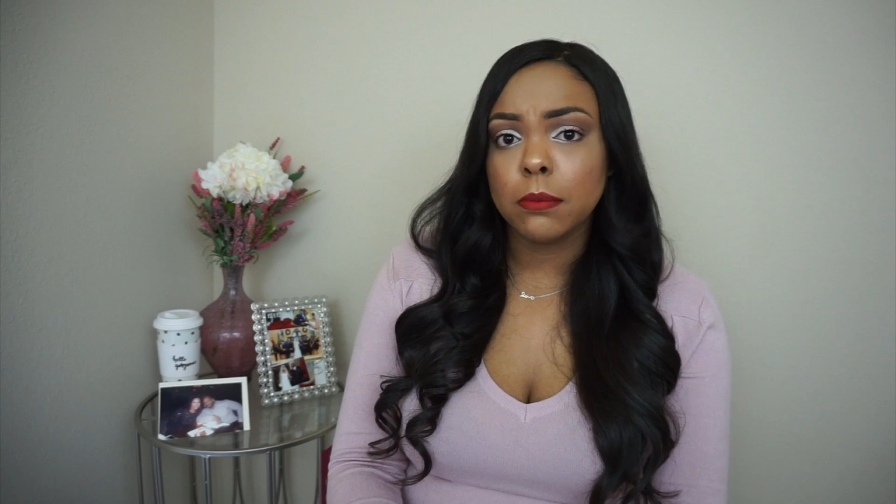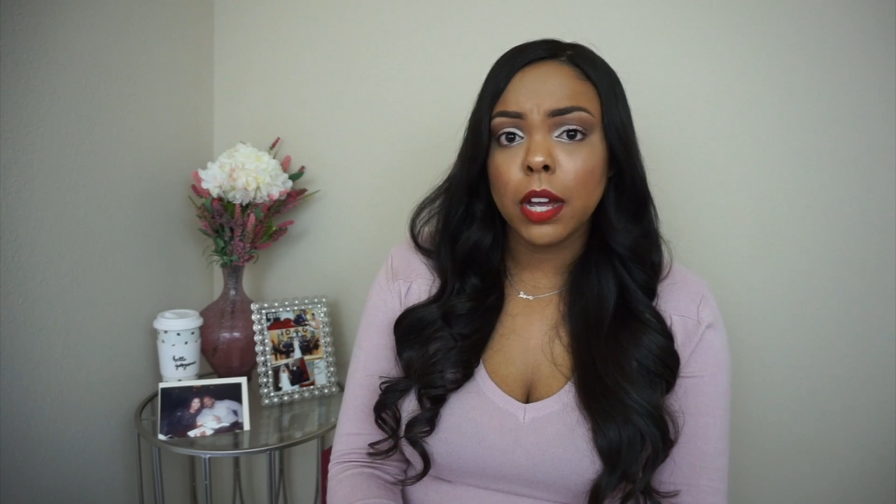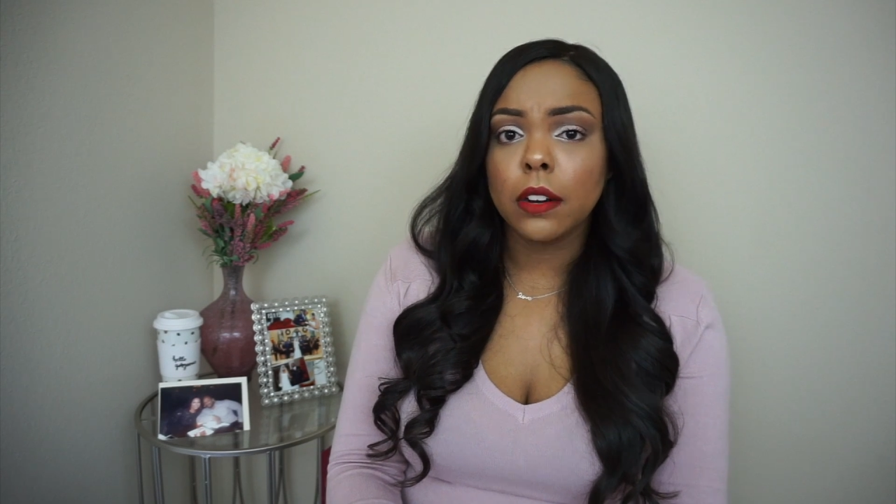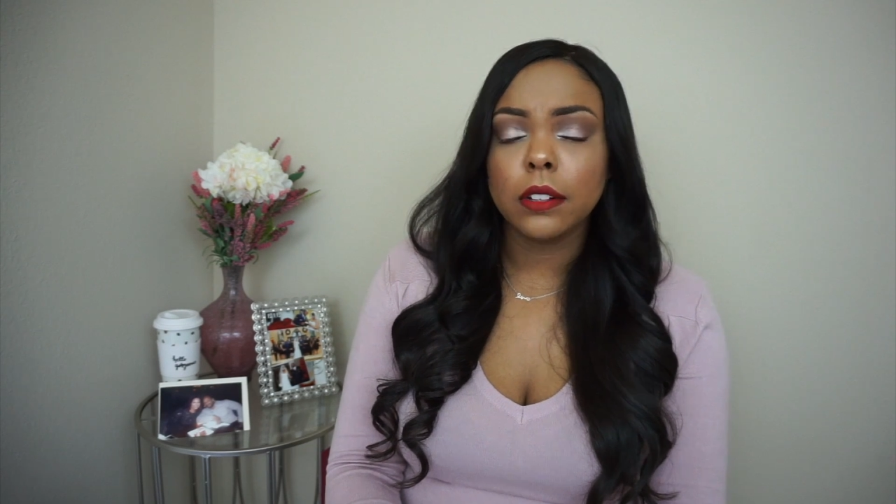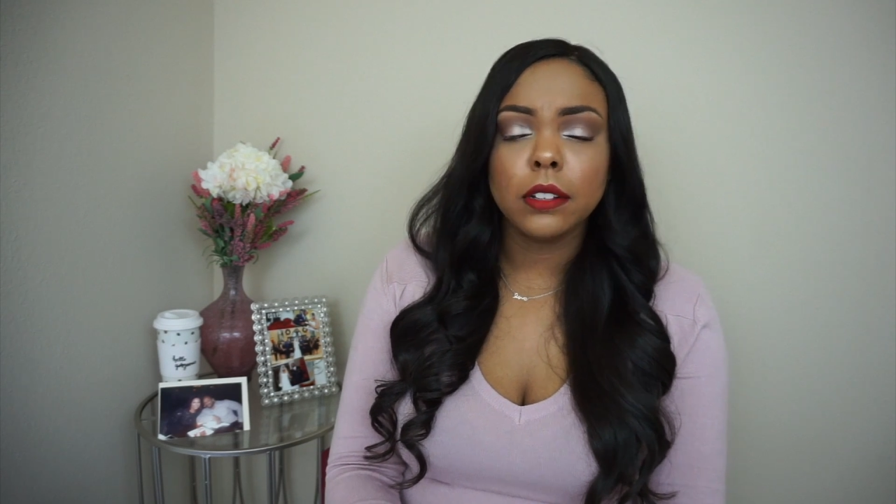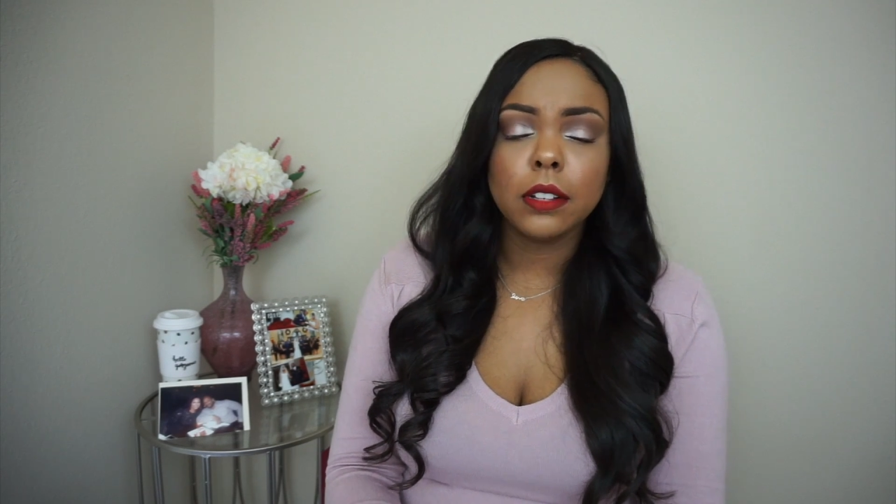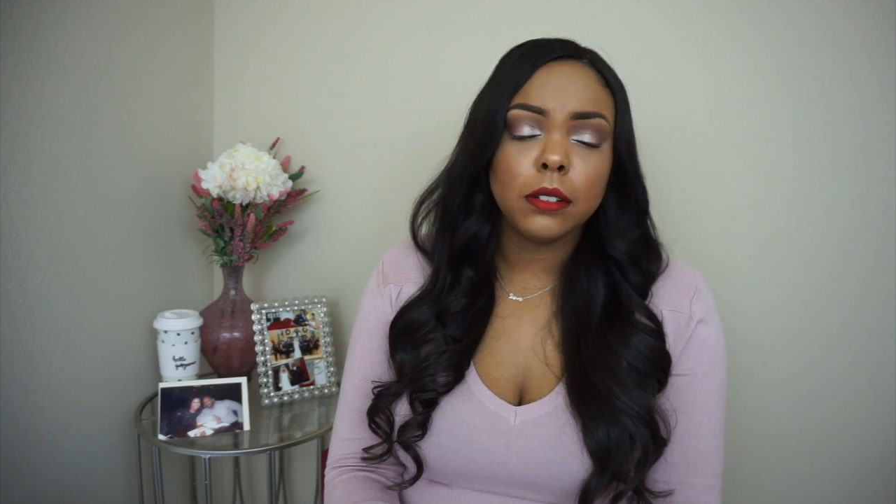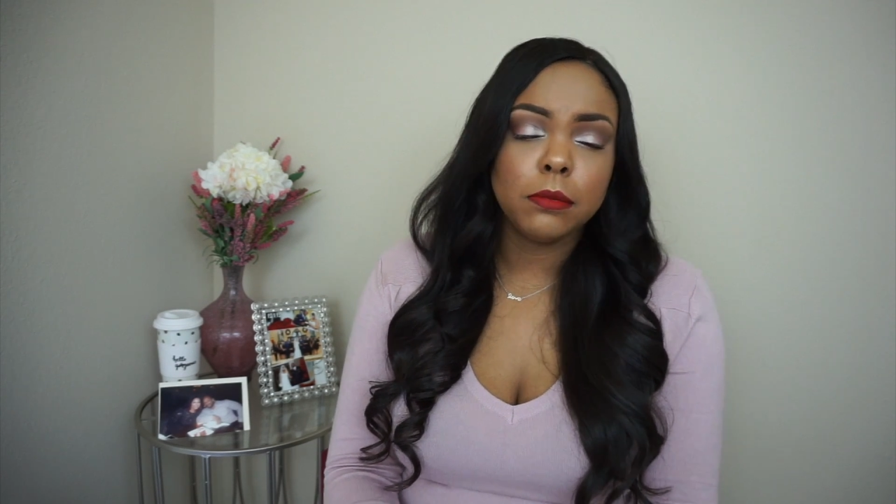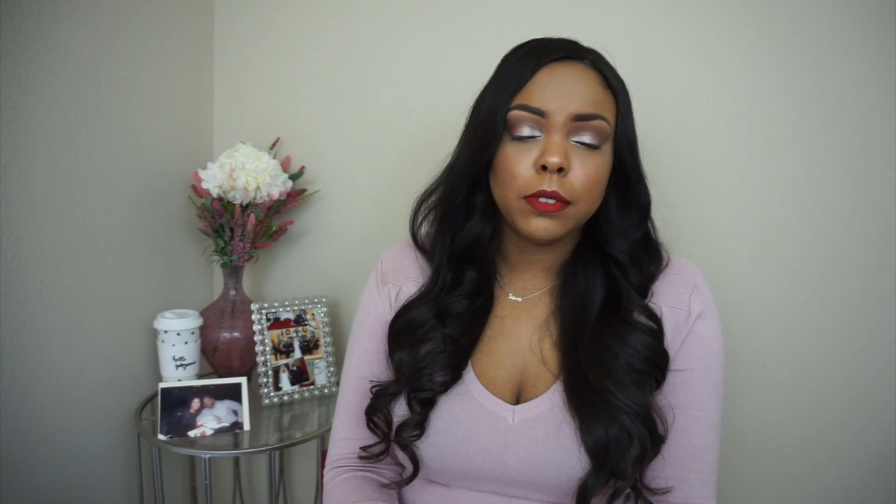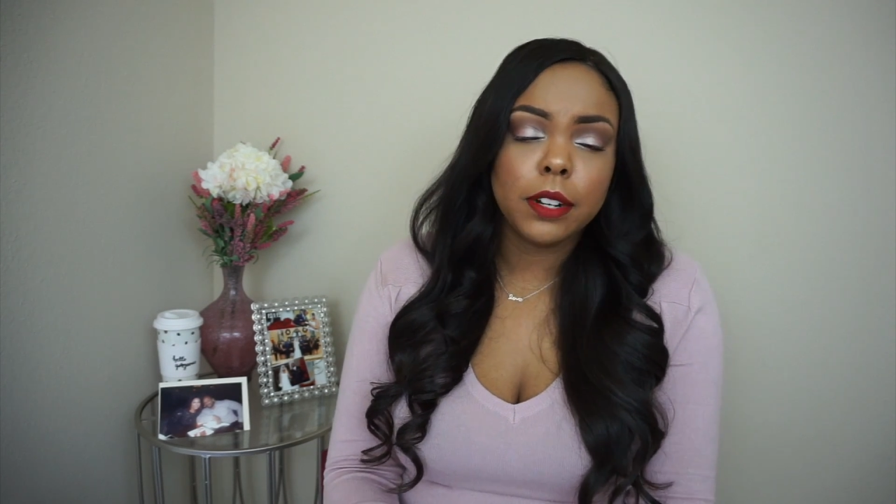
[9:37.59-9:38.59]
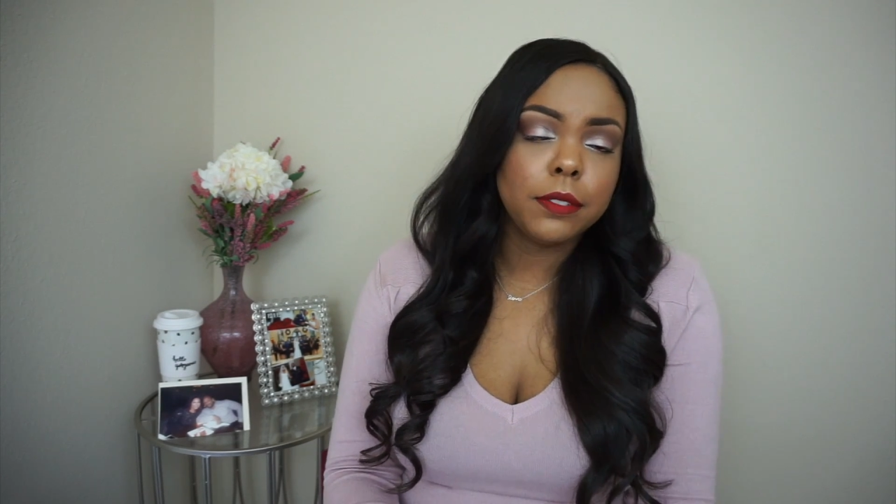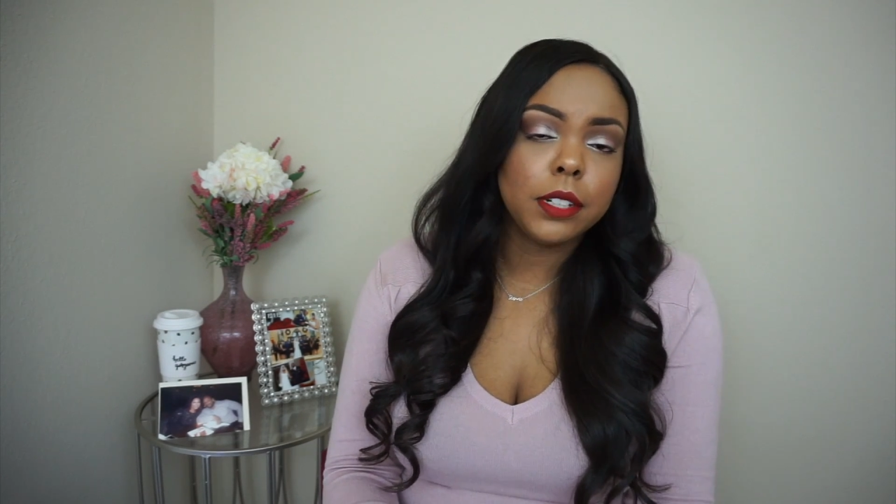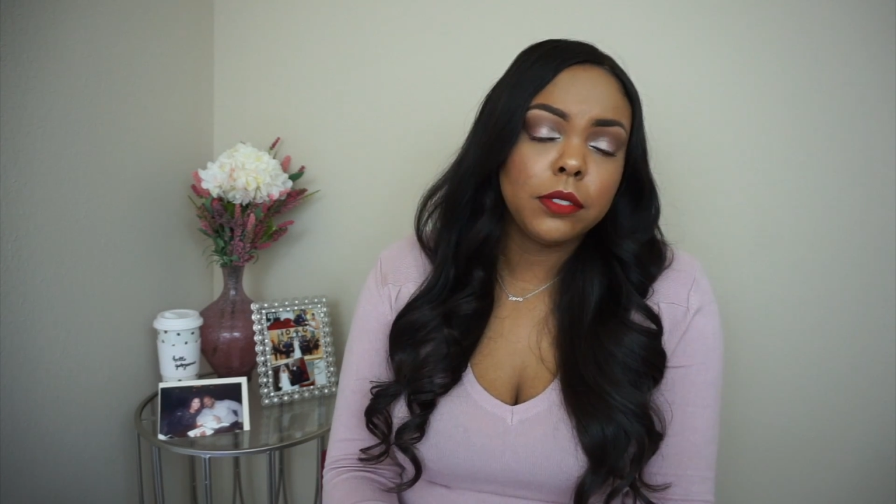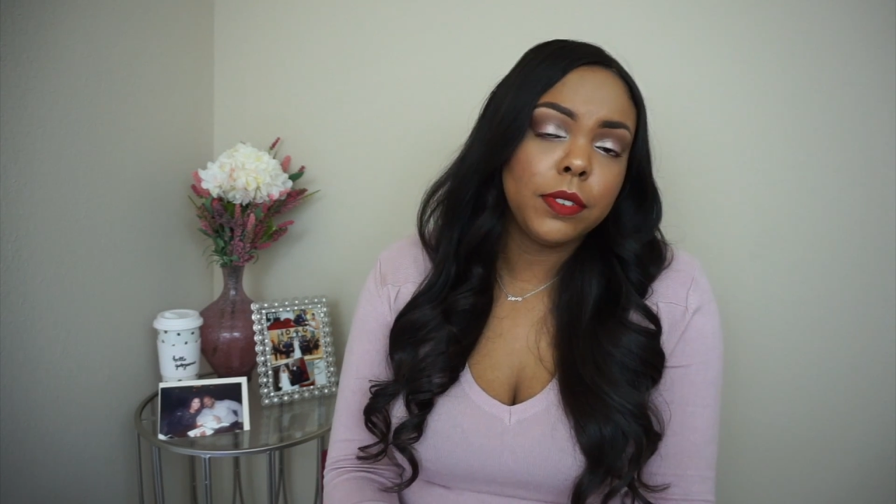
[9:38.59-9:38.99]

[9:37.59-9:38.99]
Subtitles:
bottle of whatever his